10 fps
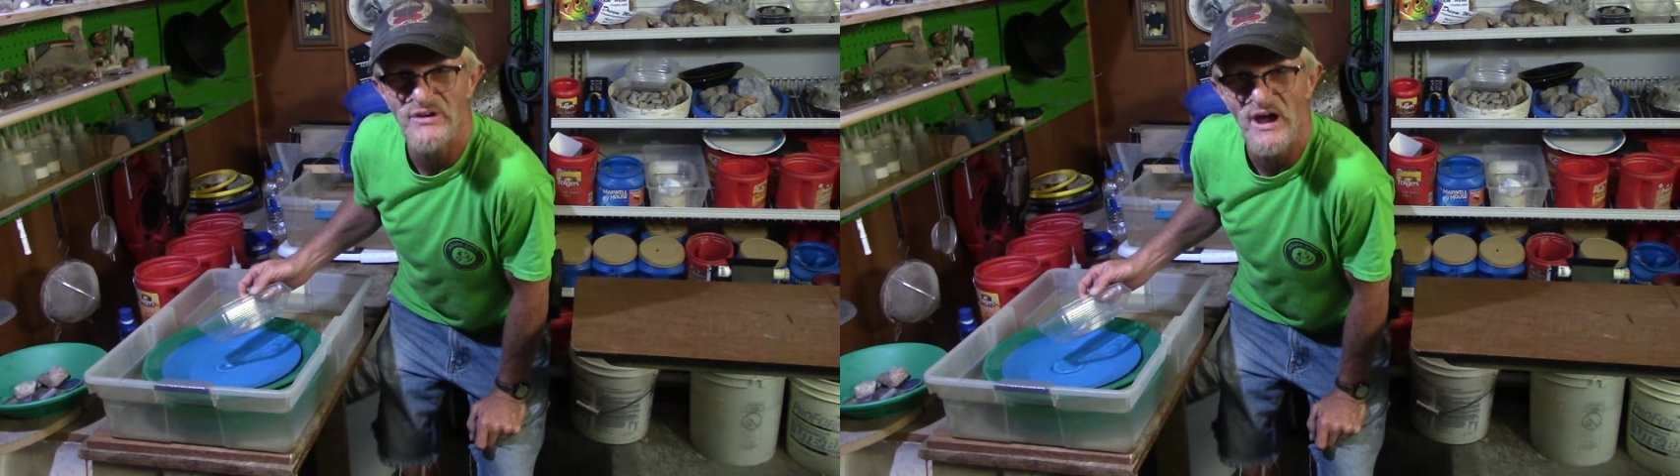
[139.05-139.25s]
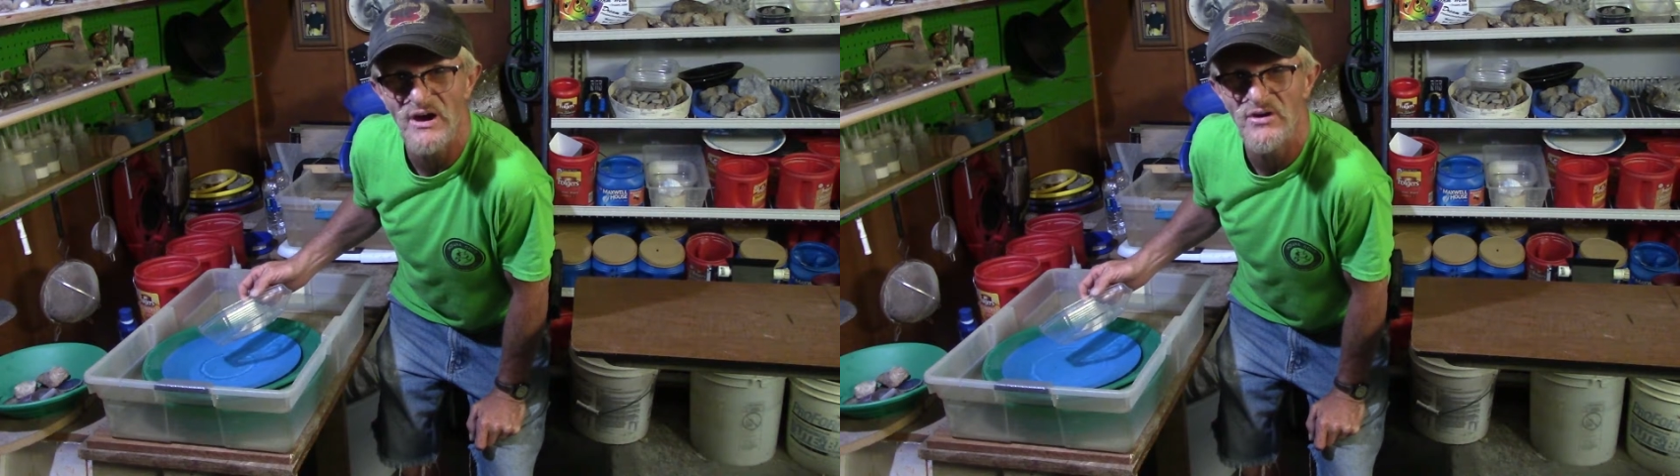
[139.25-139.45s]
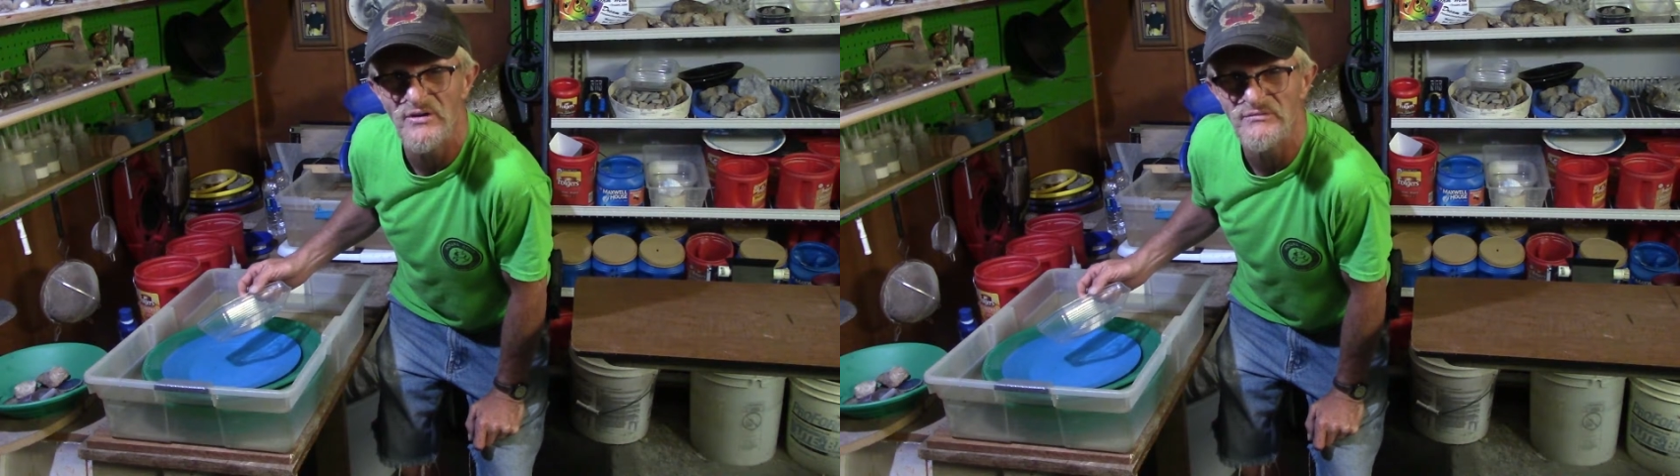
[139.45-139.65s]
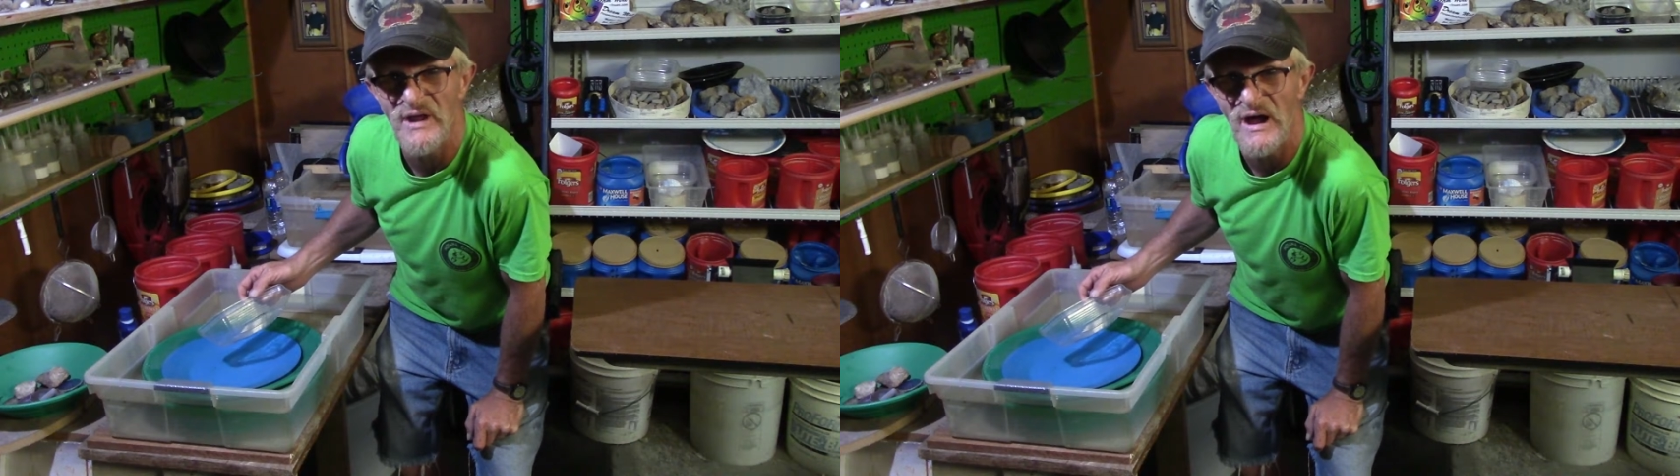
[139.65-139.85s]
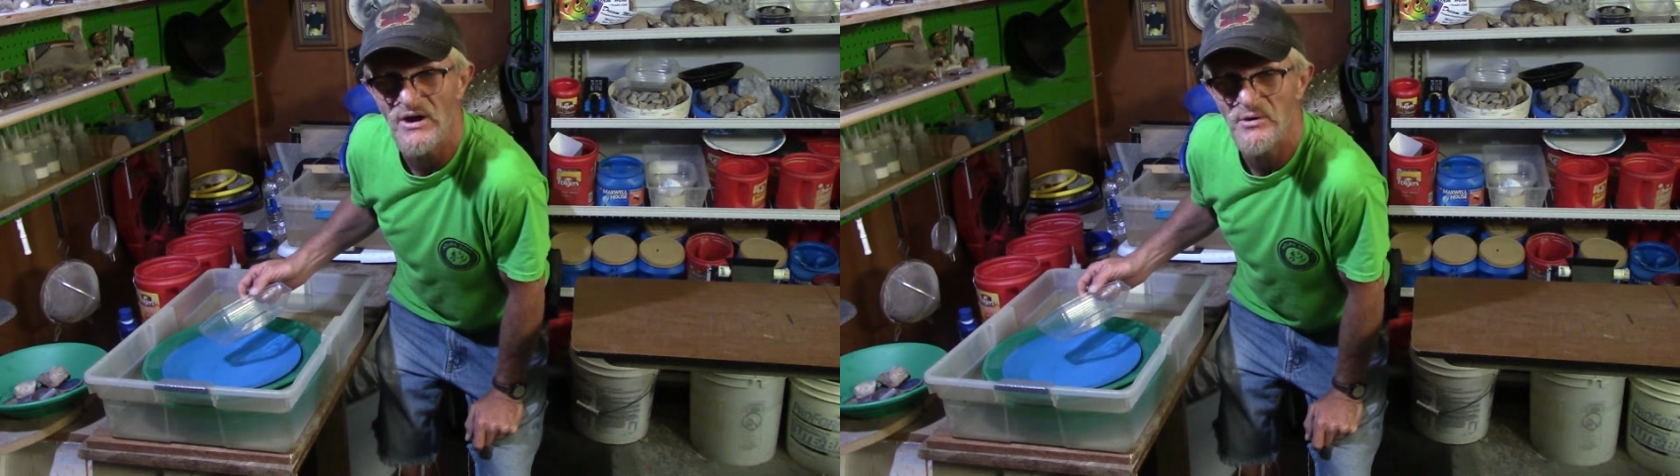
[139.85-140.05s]
Dyer of
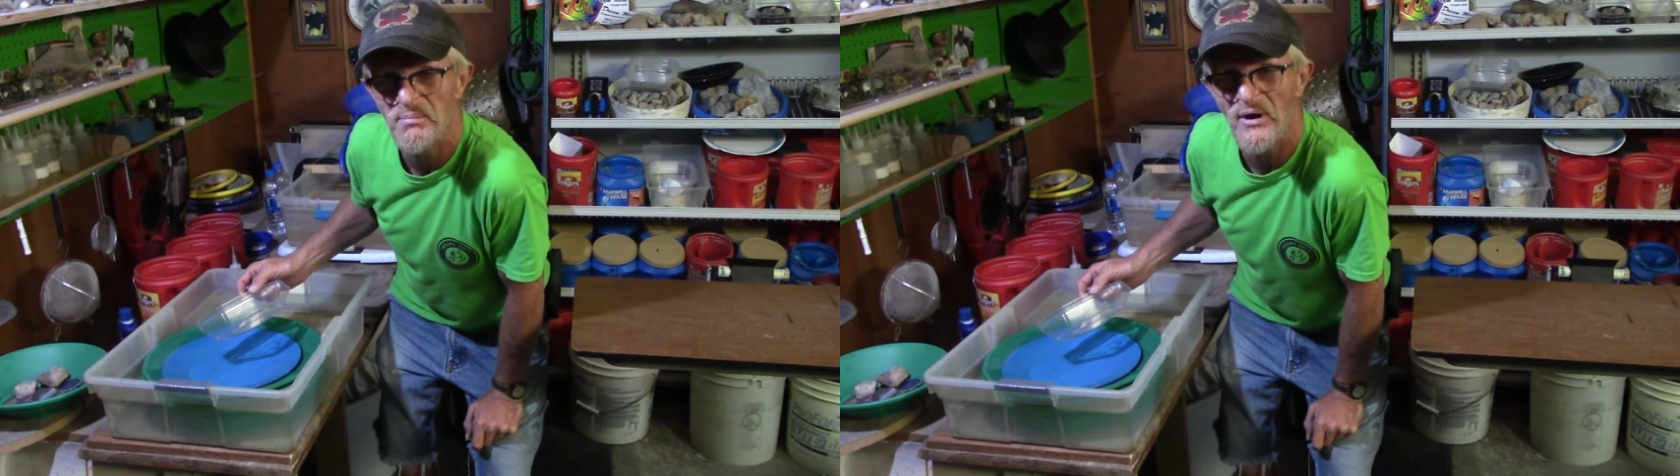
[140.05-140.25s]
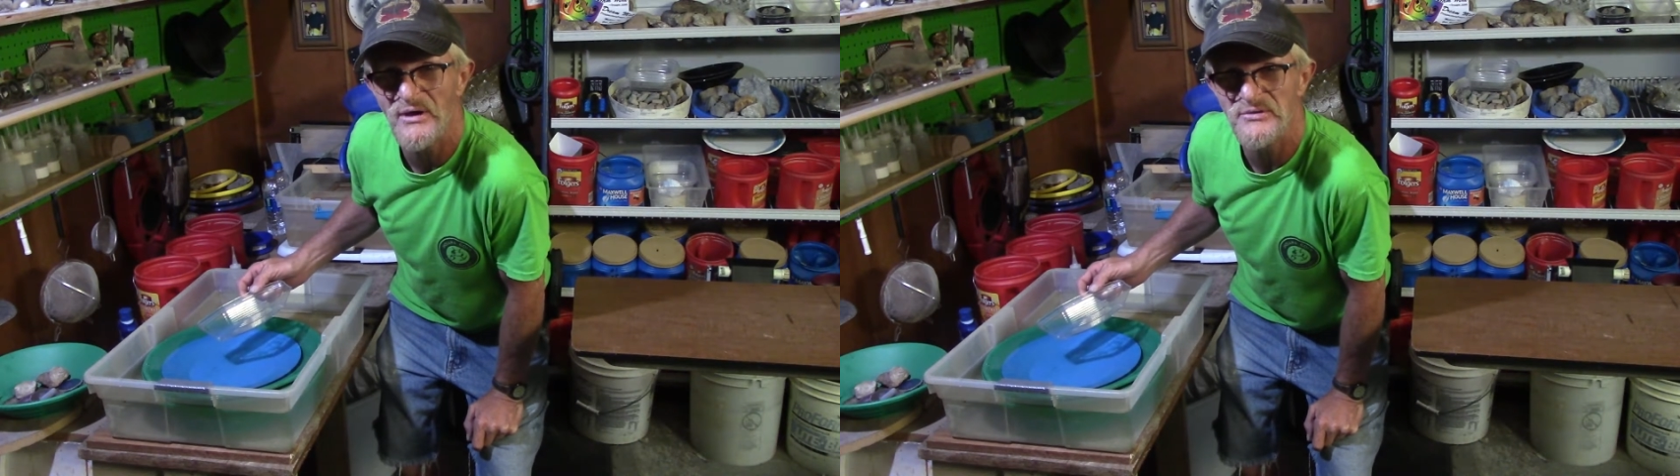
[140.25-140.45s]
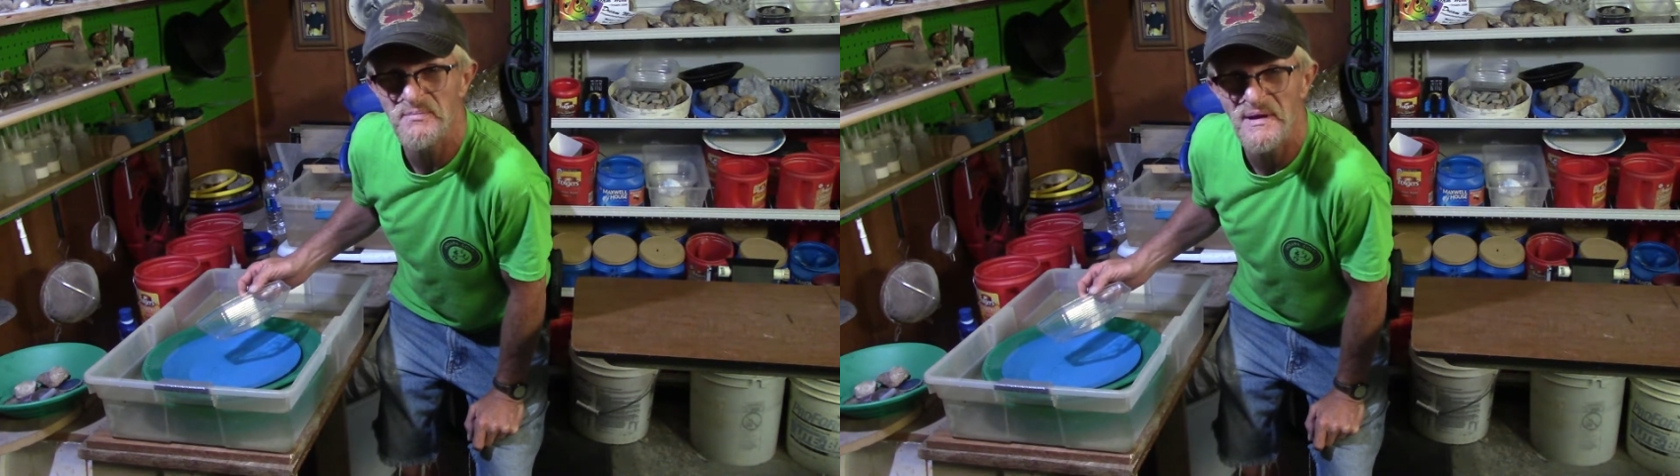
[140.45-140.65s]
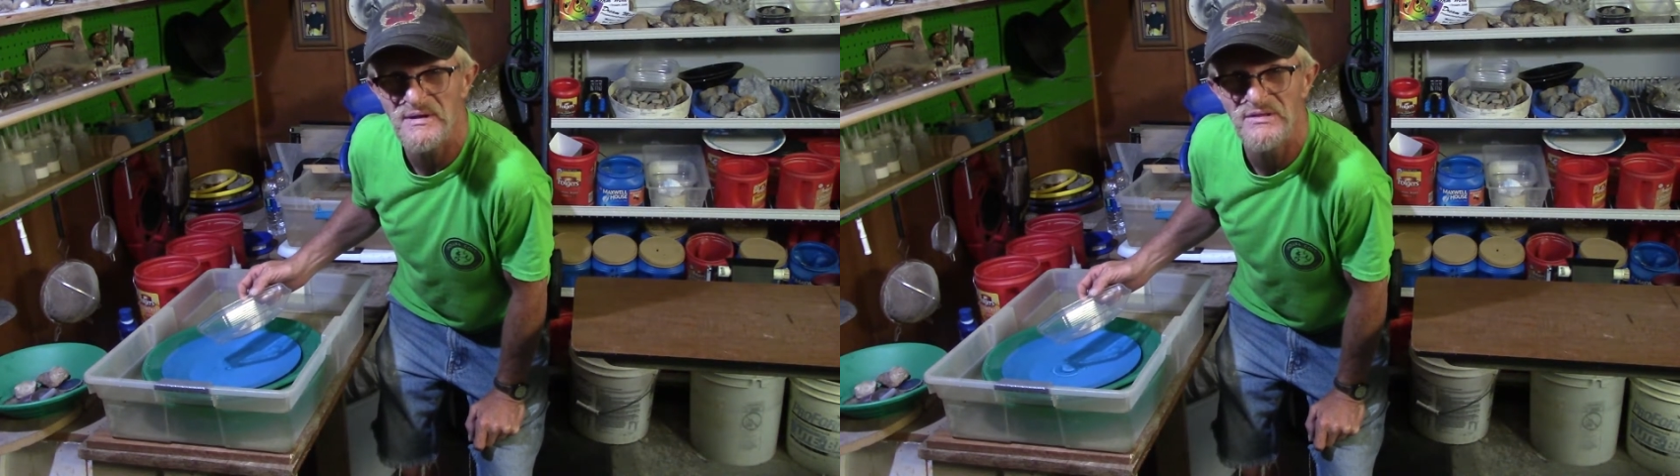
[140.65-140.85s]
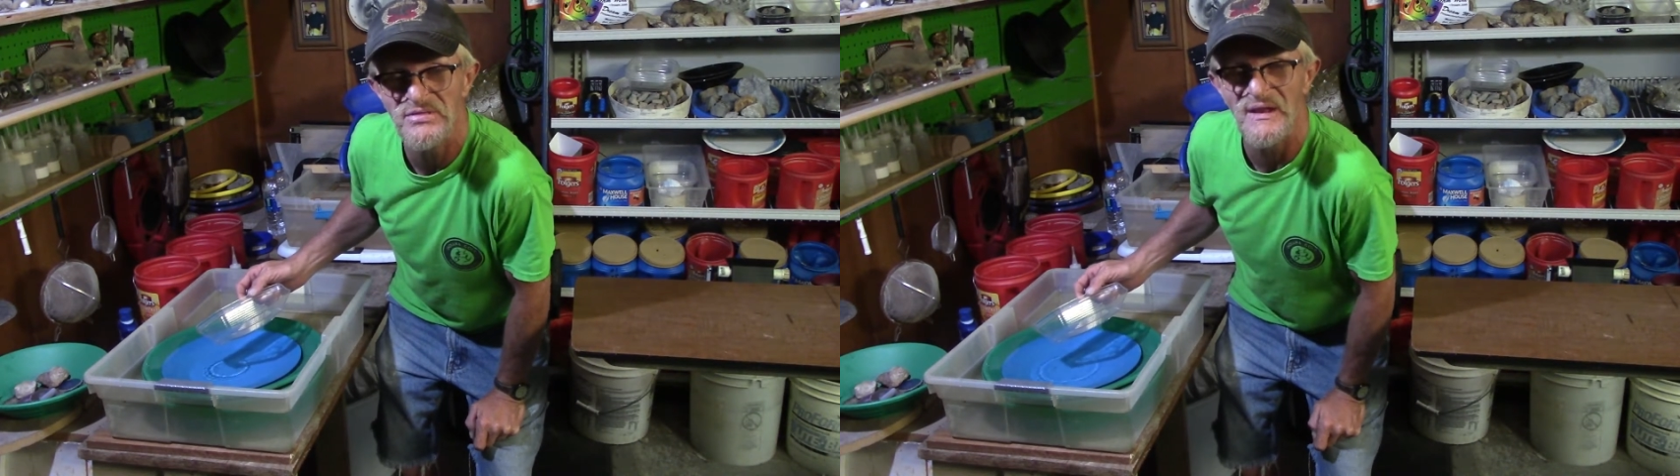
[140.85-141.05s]
Dyer Prospecting